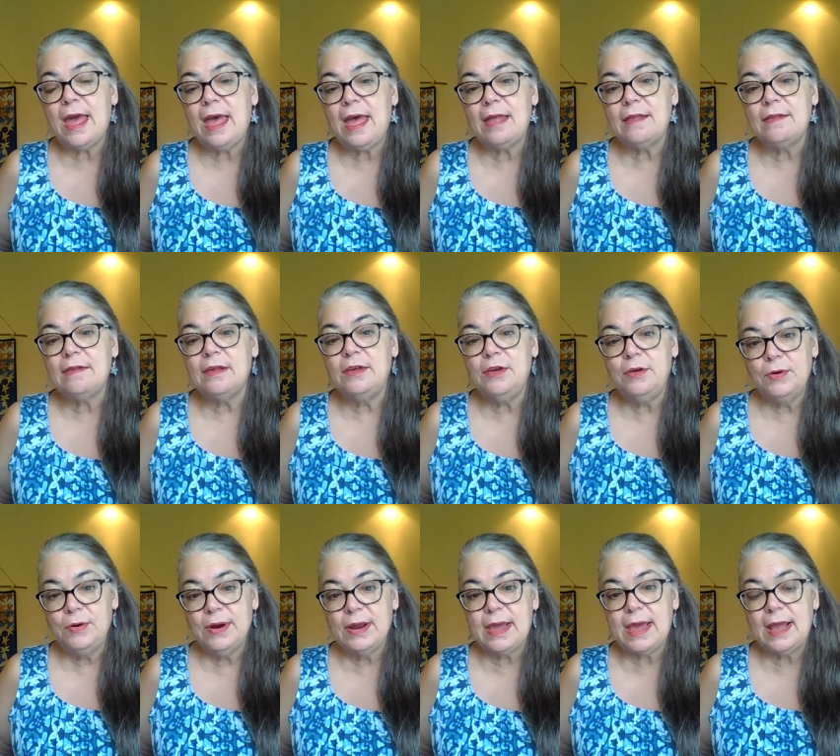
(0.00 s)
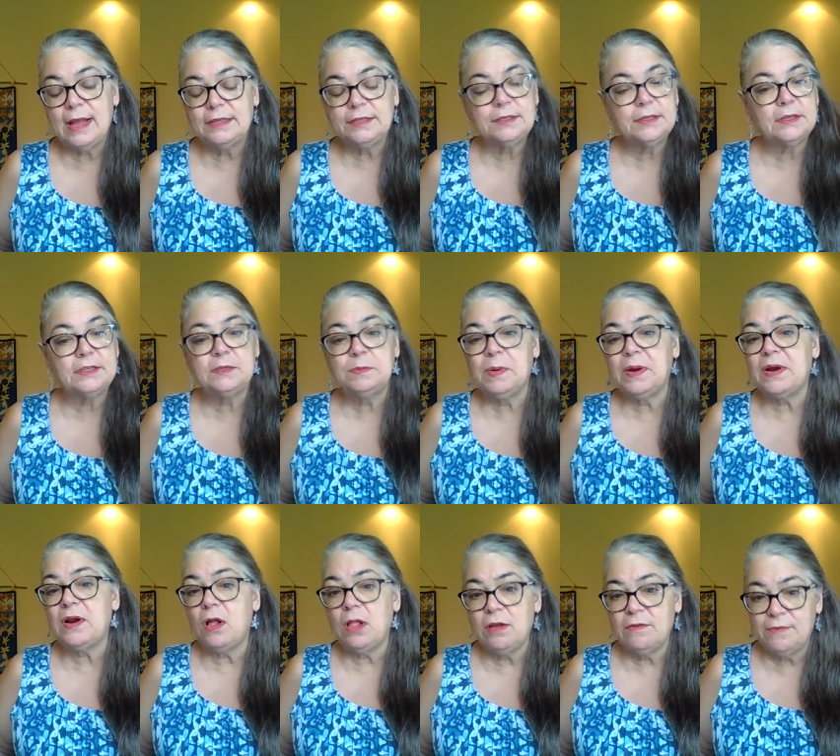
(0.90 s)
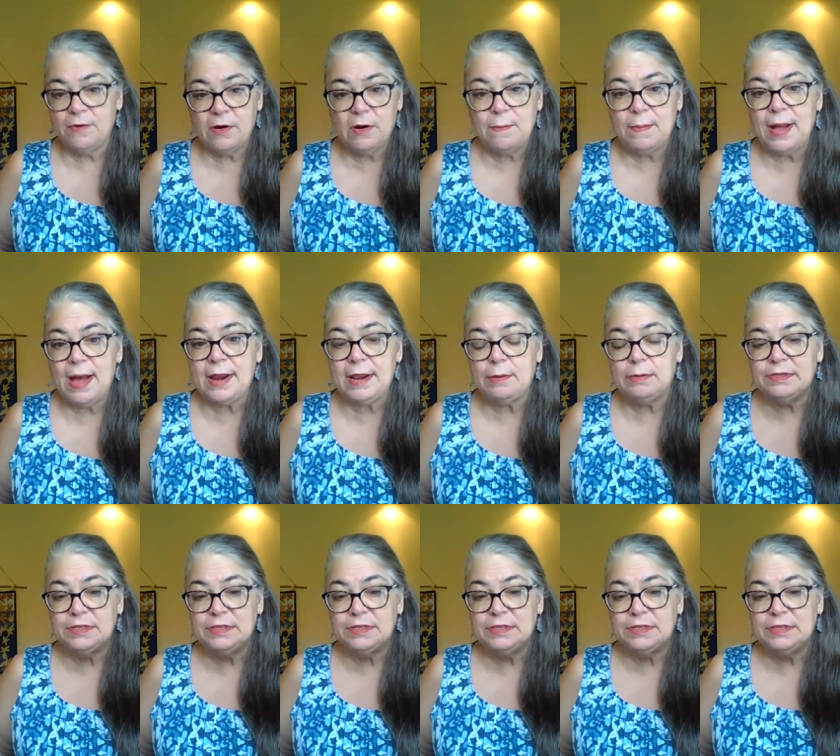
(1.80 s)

had uterine cancer that spread all over her body.